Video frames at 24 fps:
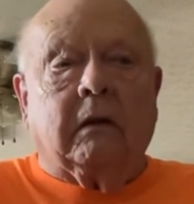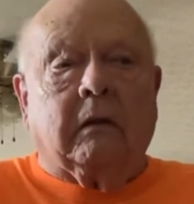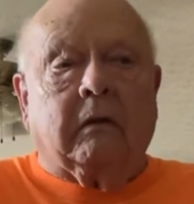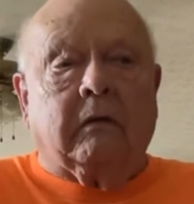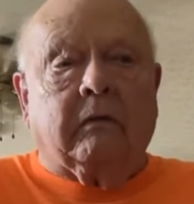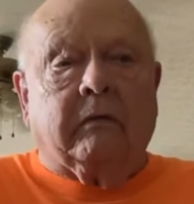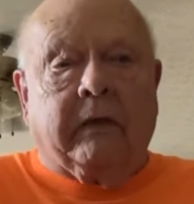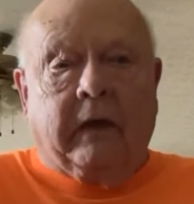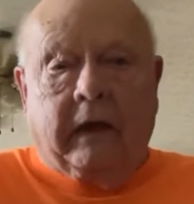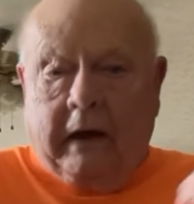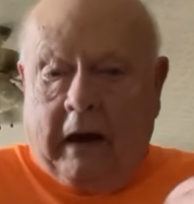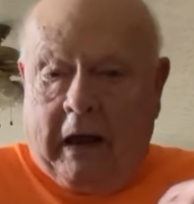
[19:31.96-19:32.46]

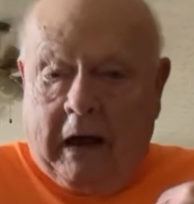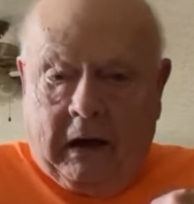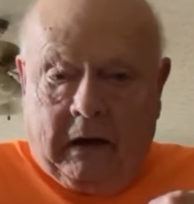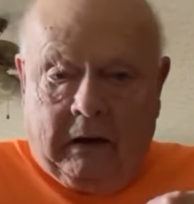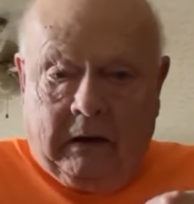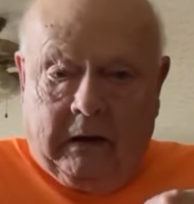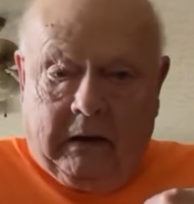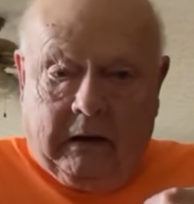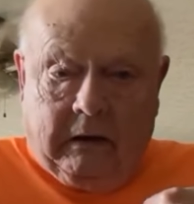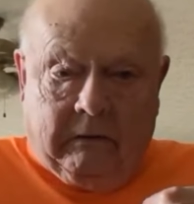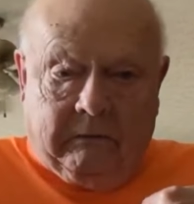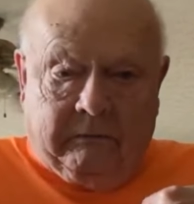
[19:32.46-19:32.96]
that I
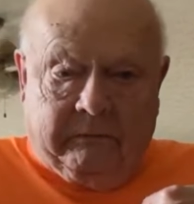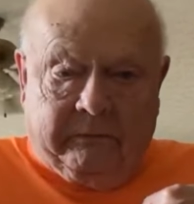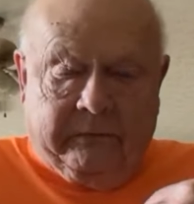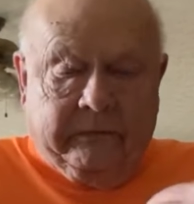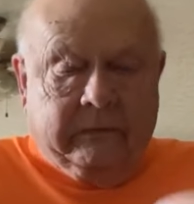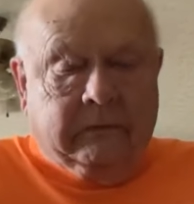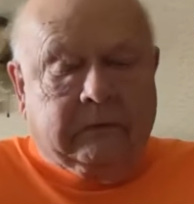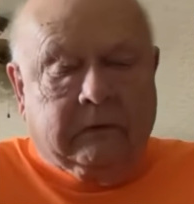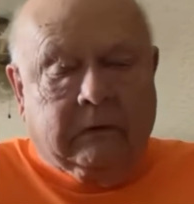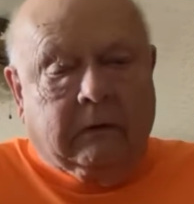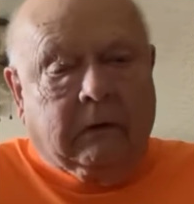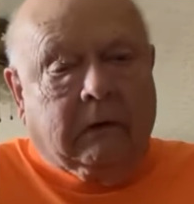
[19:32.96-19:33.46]
have.
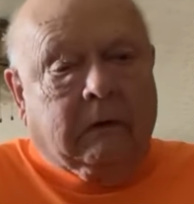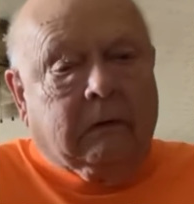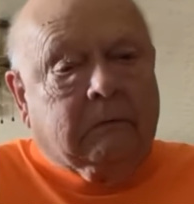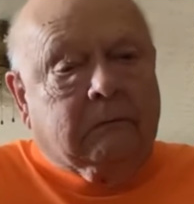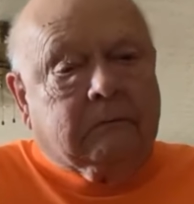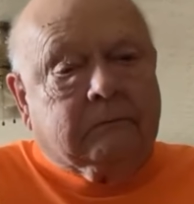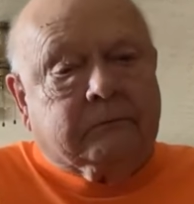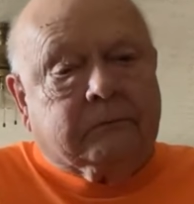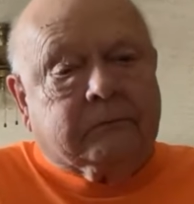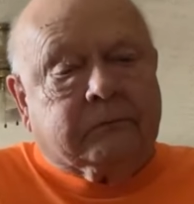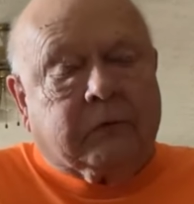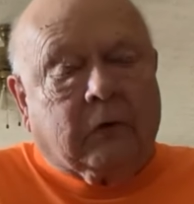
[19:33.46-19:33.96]

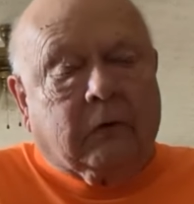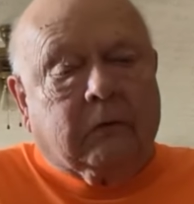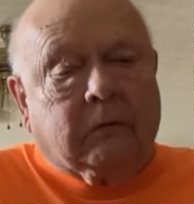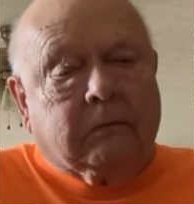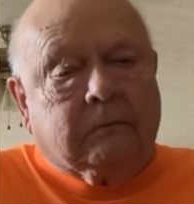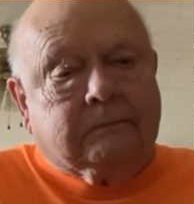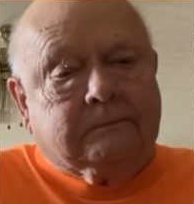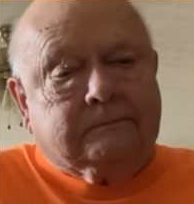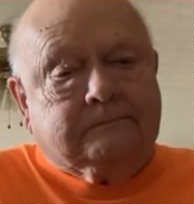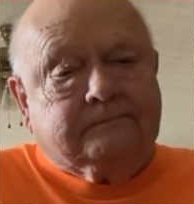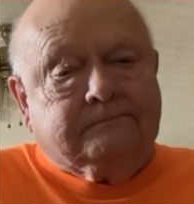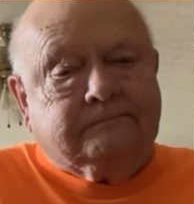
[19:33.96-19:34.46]
So
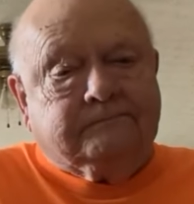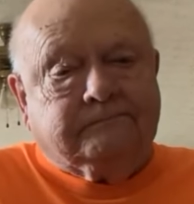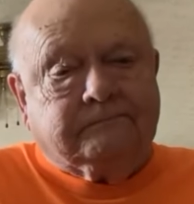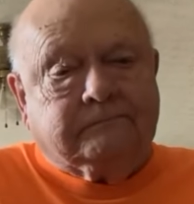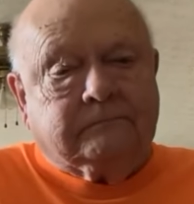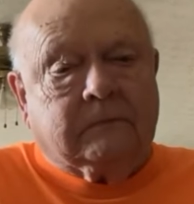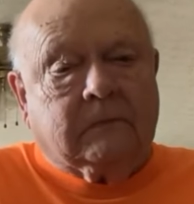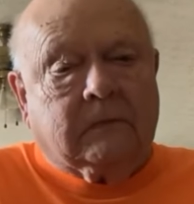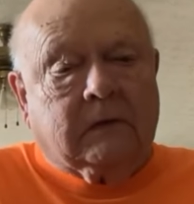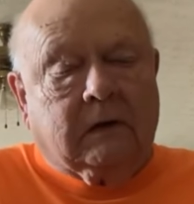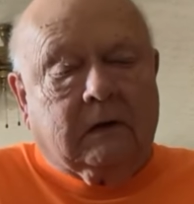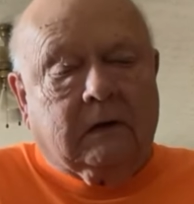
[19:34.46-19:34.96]

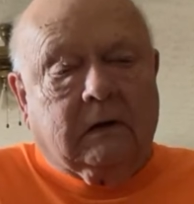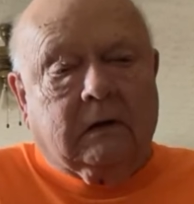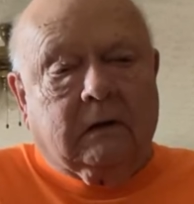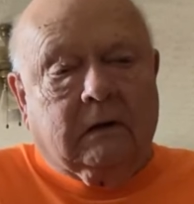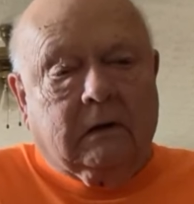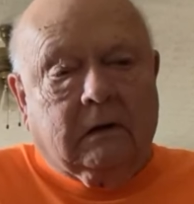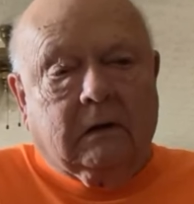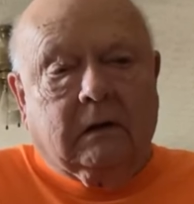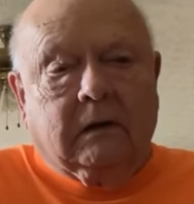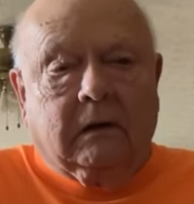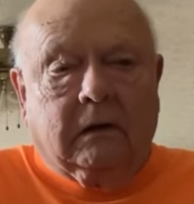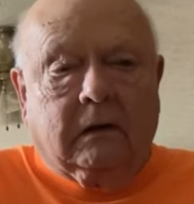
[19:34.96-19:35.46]

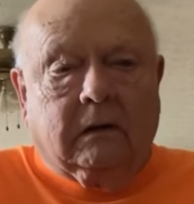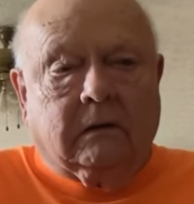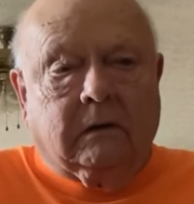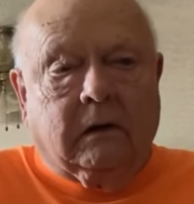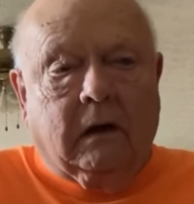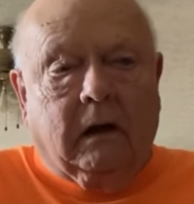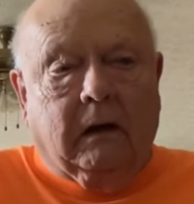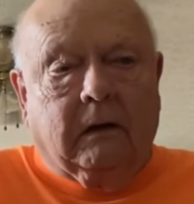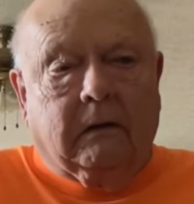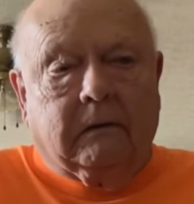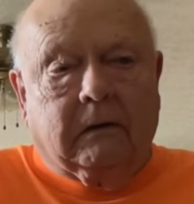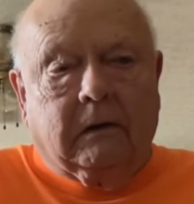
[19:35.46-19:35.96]

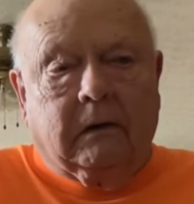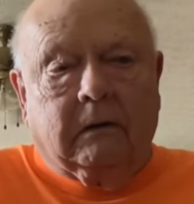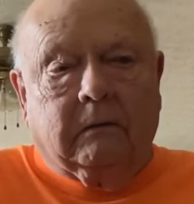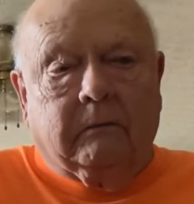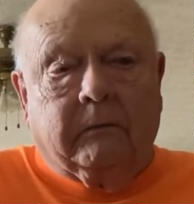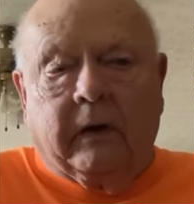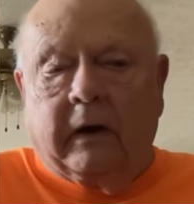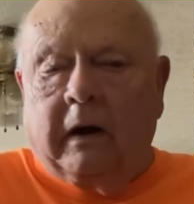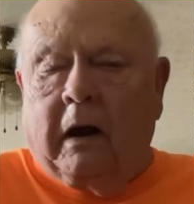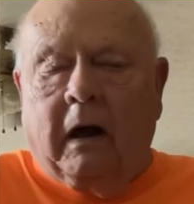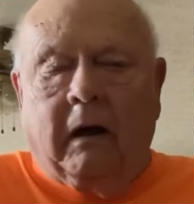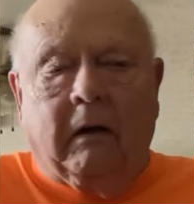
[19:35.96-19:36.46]
yeah,
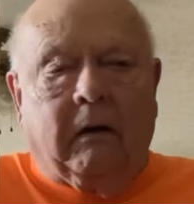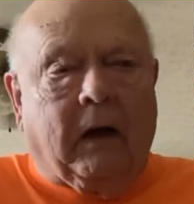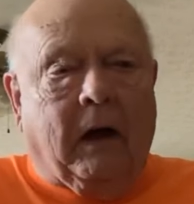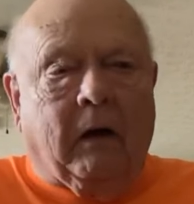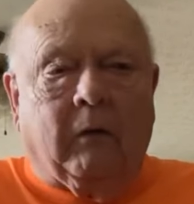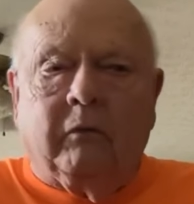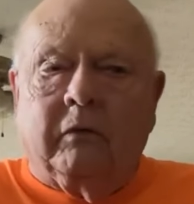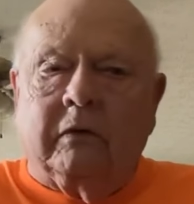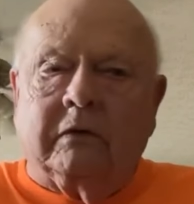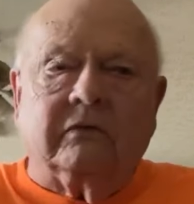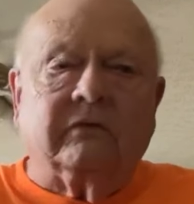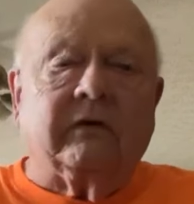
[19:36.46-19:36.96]
but I
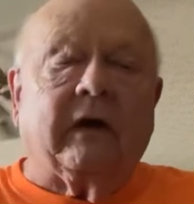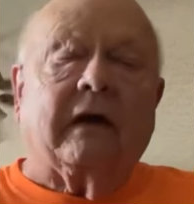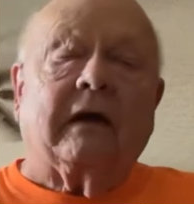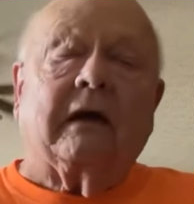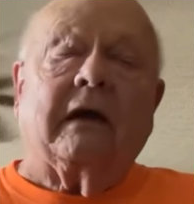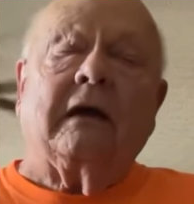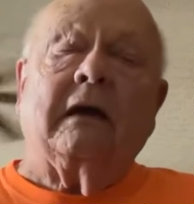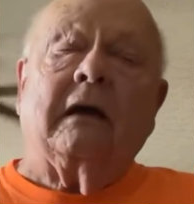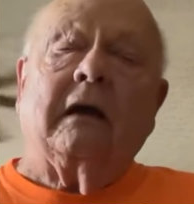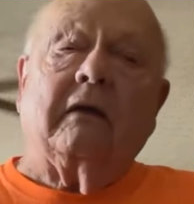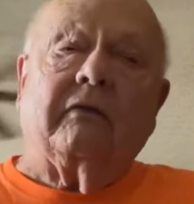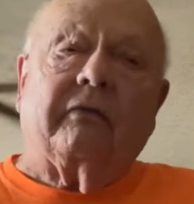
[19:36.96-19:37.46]
wouldn't take
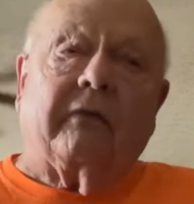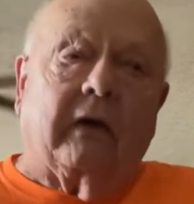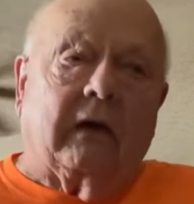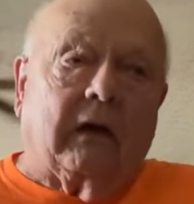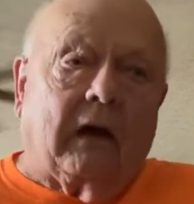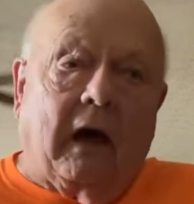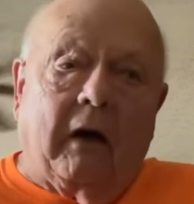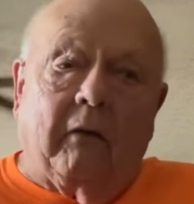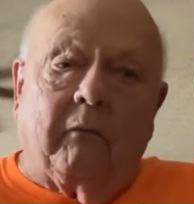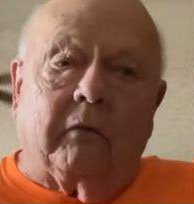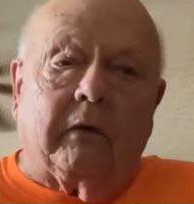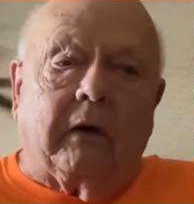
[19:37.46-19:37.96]
anything.
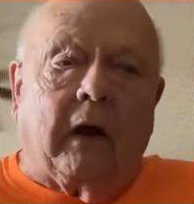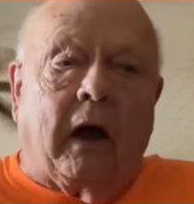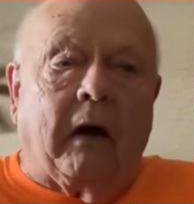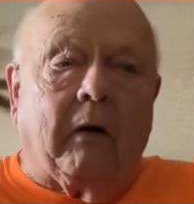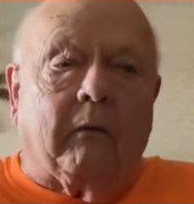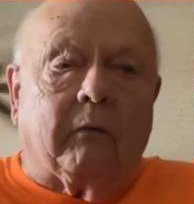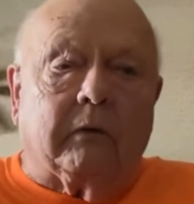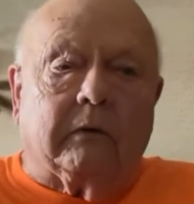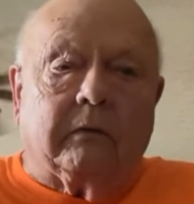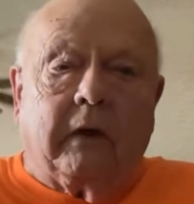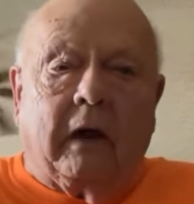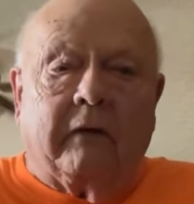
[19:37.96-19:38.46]
I would,
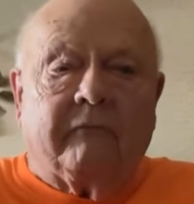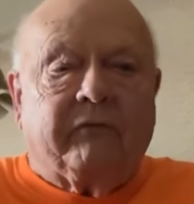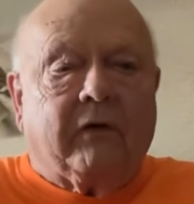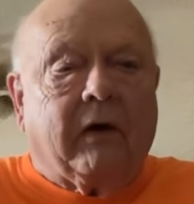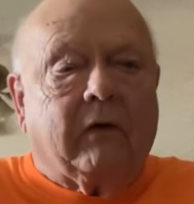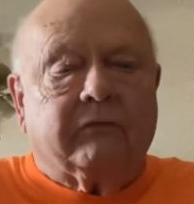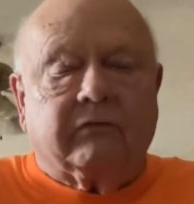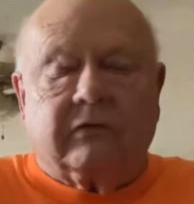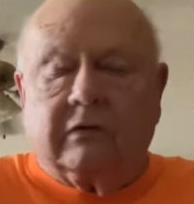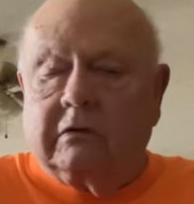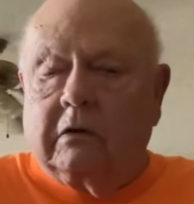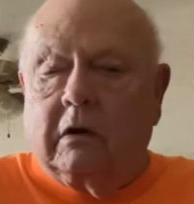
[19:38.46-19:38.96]
if I
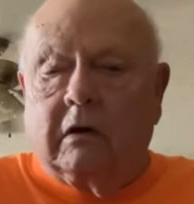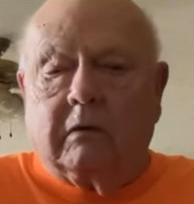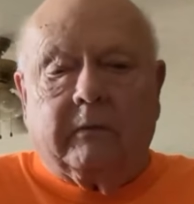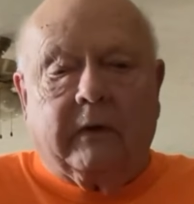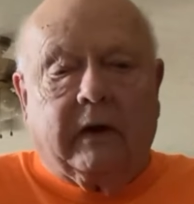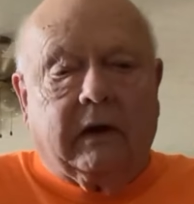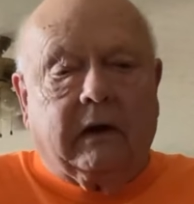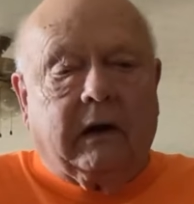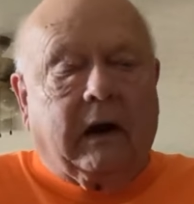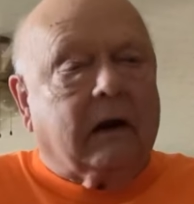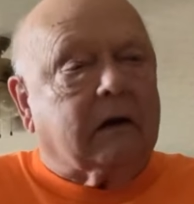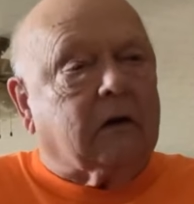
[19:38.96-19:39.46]
was a young
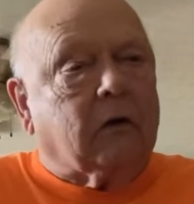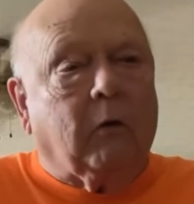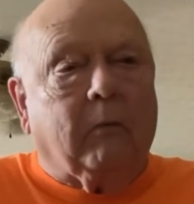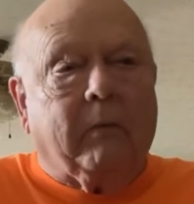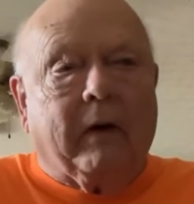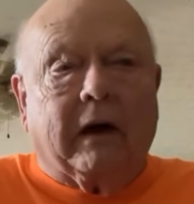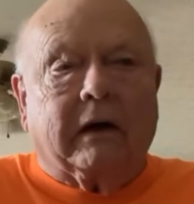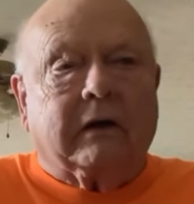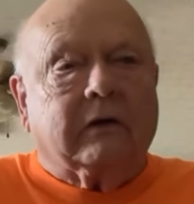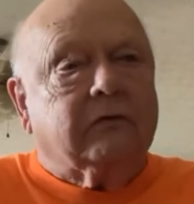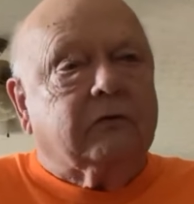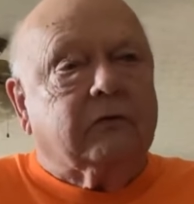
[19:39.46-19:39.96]
man, I'd go
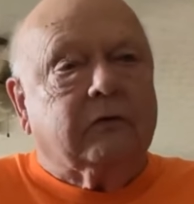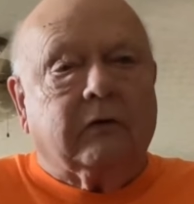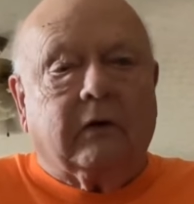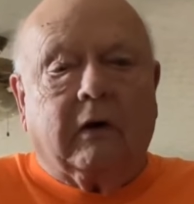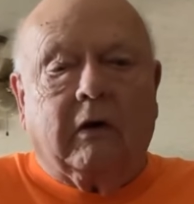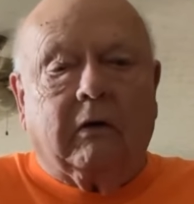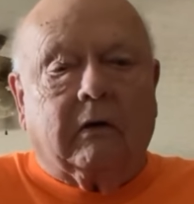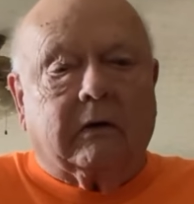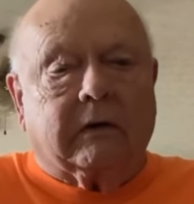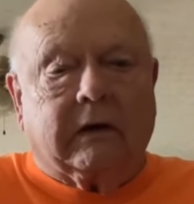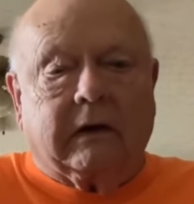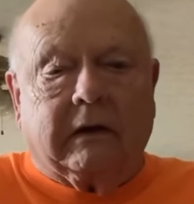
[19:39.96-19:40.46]
back and do it
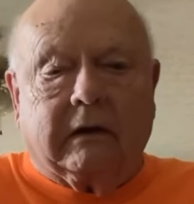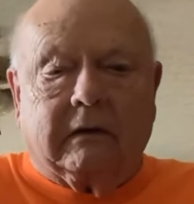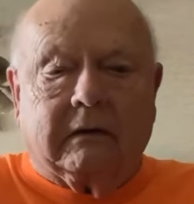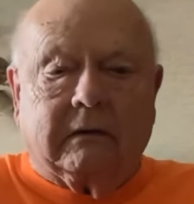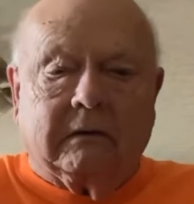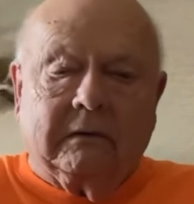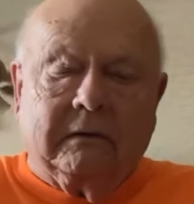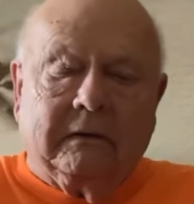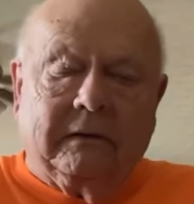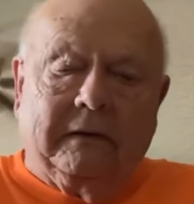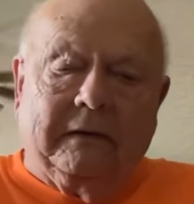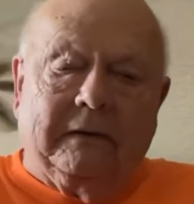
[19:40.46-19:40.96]
all again.
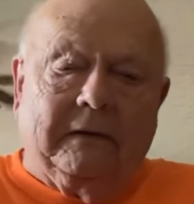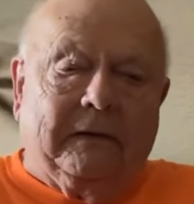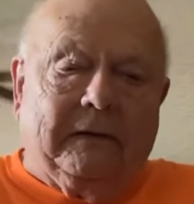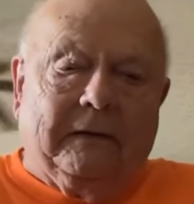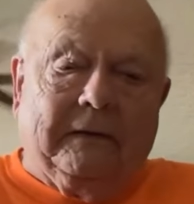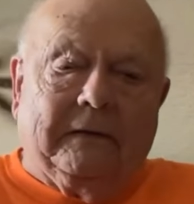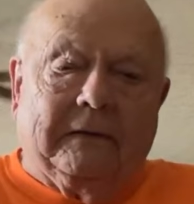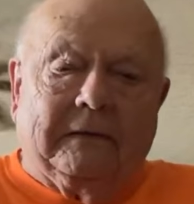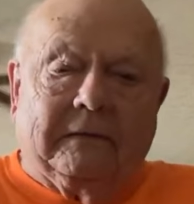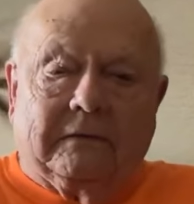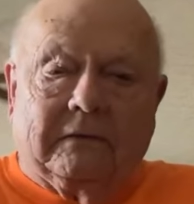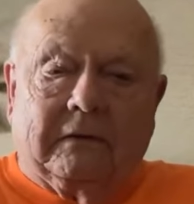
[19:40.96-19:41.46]

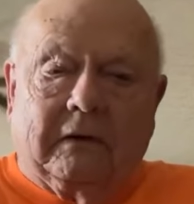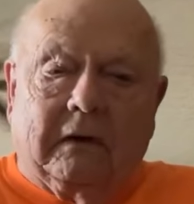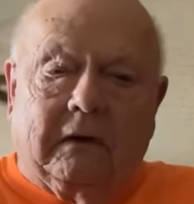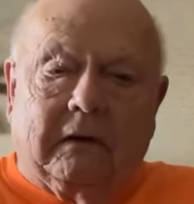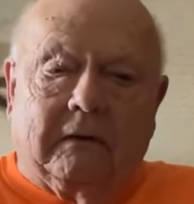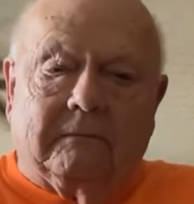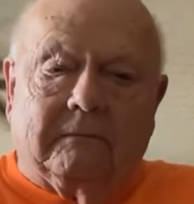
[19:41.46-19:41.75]
Yeah.